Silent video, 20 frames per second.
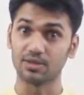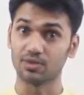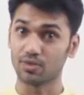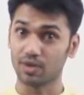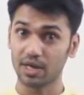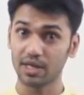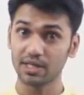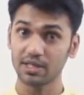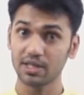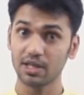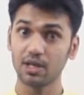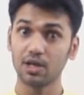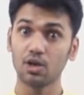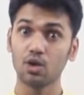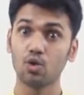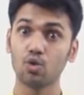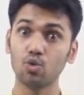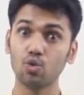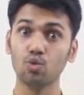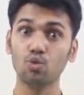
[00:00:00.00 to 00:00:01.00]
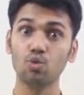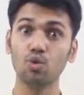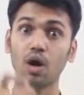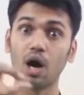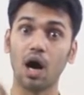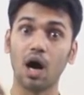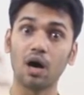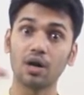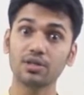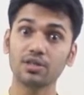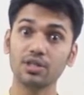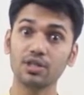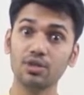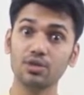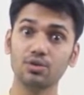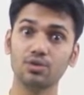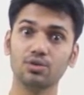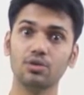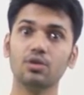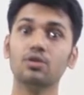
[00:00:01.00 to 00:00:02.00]
Who are you?
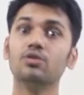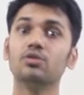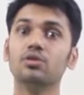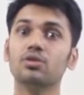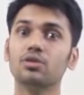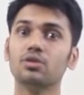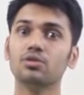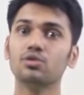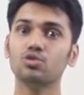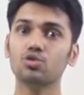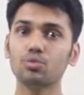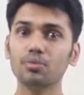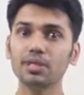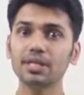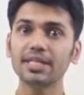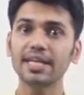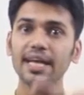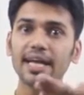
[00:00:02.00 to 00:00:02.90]
Tumi ke?